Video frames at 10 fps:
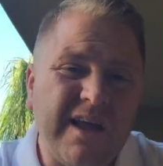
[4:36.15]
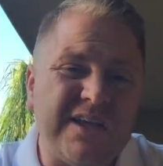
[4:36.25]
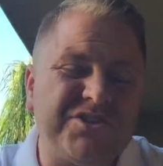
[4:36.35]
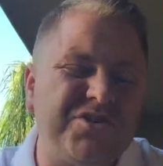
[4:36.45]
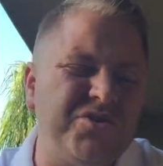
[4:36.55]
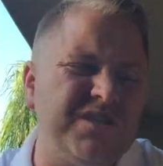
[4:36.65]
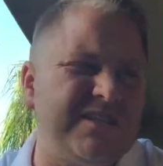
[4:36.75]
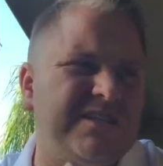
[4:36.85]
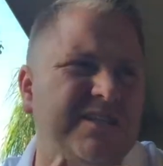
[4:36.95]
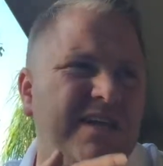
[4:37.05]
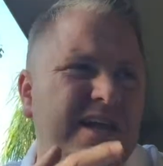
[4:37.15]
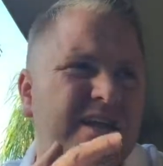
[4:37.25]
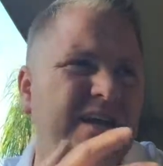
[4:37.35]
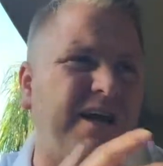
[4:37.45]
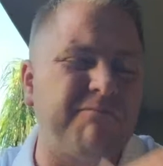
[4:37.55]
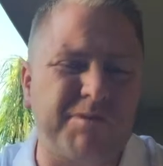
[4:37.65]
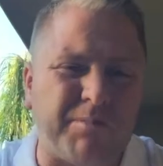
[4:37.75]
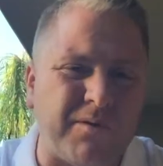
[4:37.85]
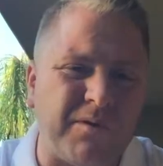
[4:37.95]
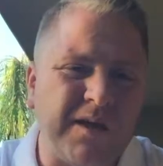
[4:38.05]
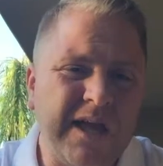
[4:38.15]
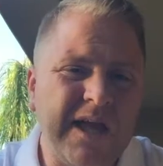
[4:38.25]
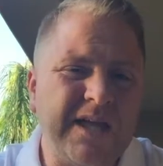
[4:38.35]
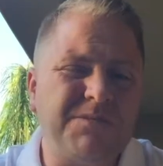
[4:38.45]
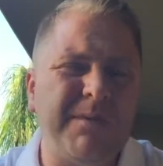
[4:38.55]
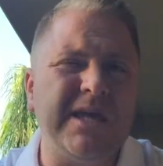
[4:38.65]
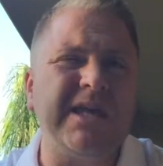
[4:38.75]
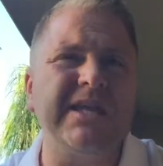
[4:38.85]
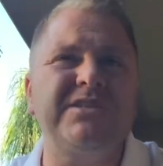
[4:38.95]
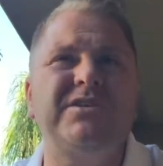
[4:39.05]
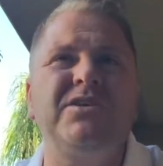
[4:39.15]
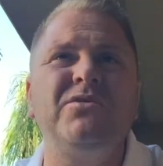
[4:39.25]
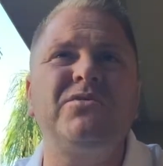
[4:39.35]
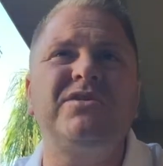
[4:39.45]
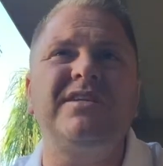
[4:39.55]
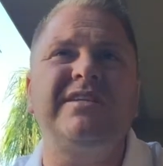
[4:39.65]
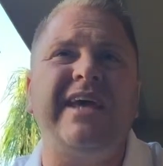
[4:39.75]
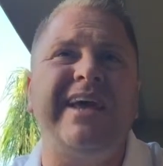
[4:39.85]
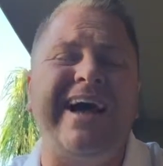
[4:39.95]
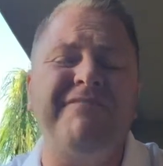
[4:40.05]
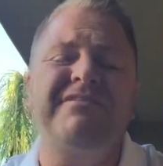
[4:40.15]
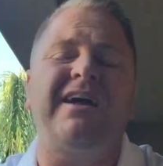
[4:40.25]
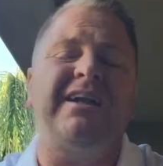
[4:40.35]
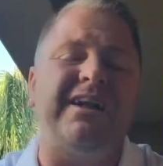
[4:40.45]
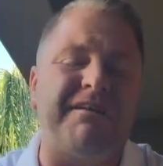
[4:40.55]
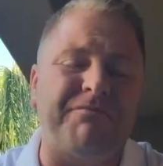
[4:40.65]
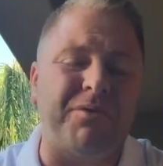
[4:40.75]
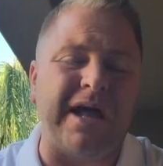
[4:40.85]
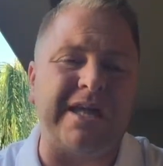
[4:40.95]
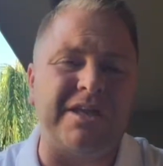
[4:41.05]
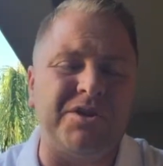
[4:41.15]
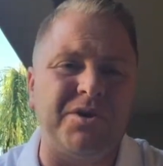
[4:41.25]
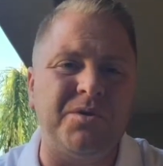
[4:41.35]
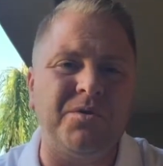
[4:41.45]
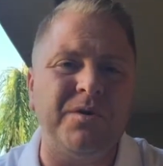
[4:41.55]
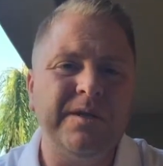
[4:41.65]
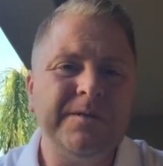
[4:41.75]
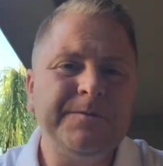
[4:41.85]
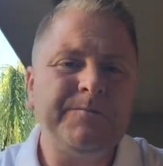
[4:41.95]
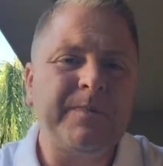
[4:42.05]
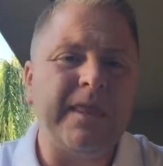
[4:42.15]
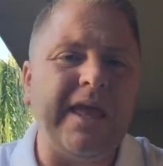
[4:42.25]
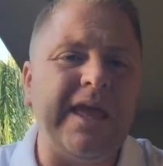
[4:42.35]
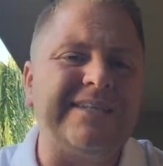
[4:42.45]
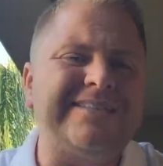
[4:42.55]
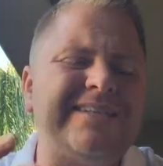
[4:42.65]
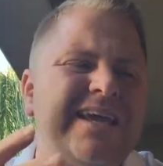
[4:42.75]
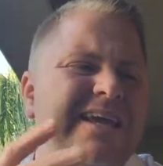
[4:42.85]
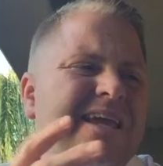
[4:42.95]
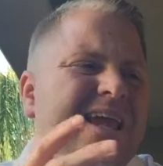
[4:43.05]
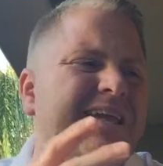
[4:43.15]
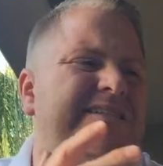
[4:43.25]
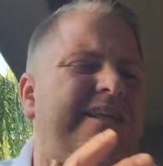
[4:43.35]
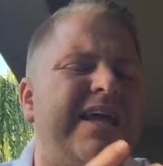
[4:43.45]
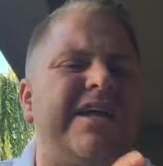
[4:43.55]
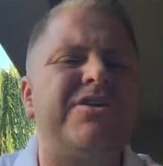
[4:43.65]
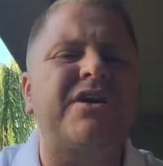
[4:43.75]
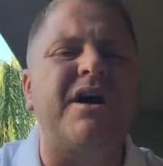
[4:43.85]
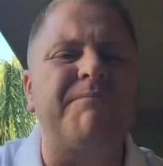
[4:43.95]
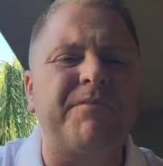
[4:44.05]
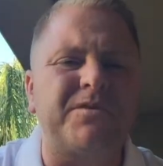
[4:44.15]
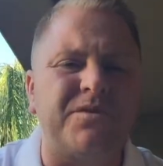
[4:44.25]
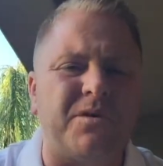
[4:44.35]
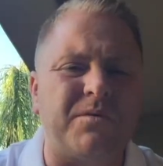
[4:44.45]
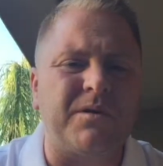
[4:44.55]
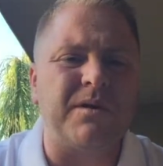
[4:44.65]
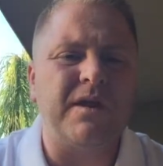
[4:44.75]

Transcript: It's choosing to stay comfortable. It's making excuse to say, I've done enough what I can do. It's staying in your comfort zone.